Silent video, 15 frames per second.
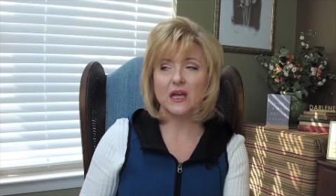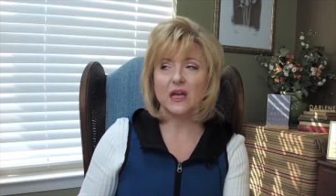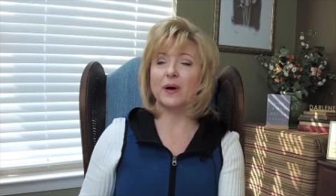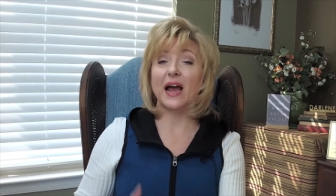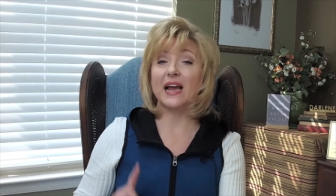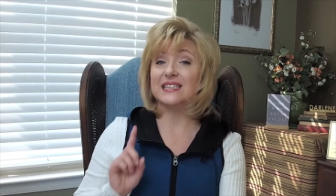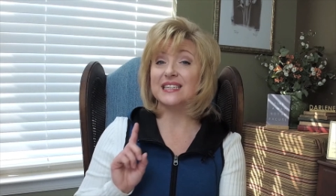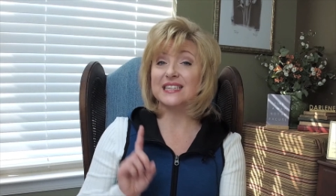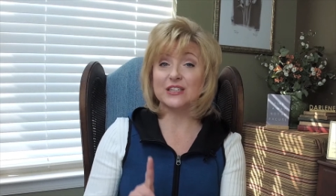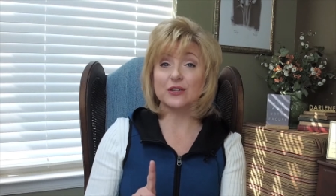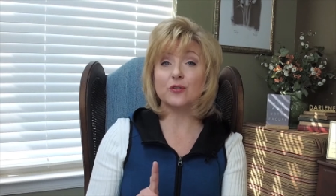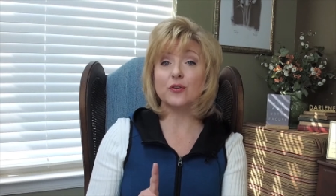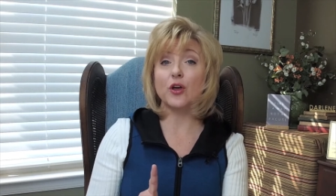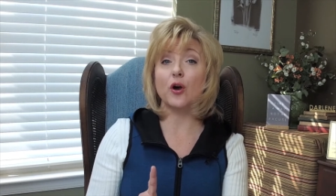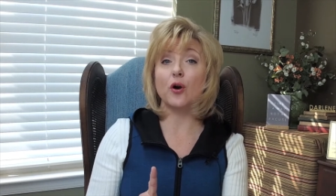but I
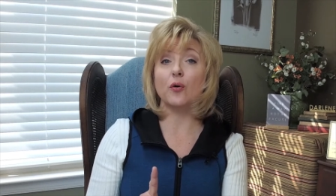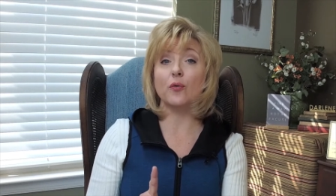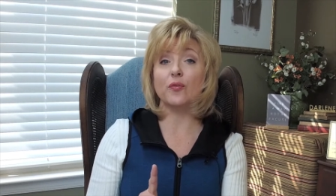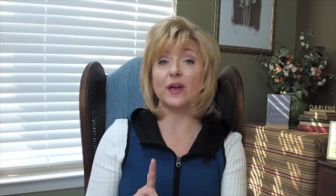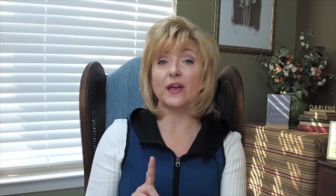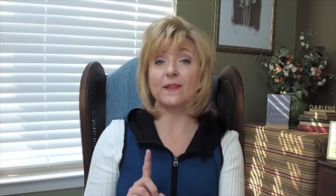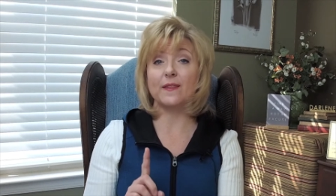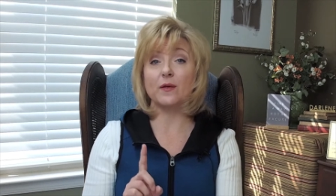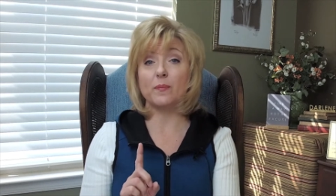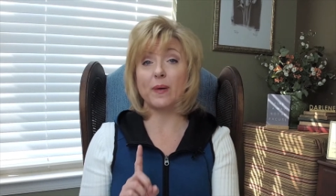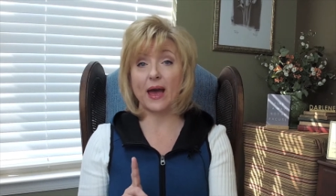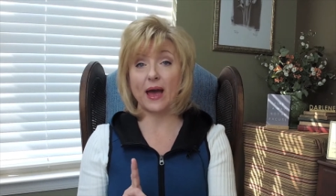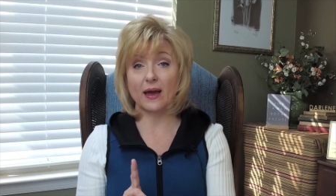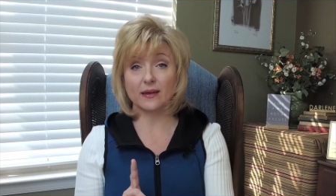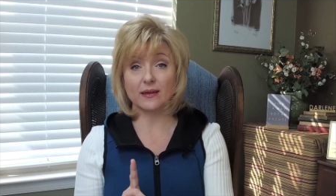still know that in the
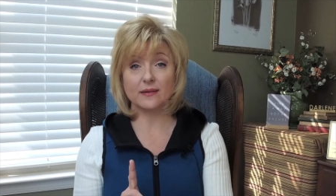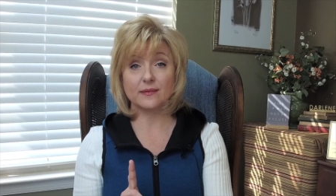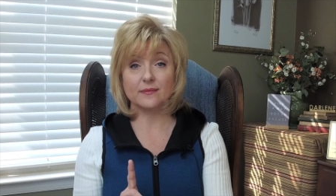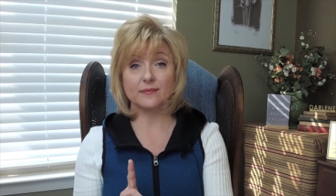back,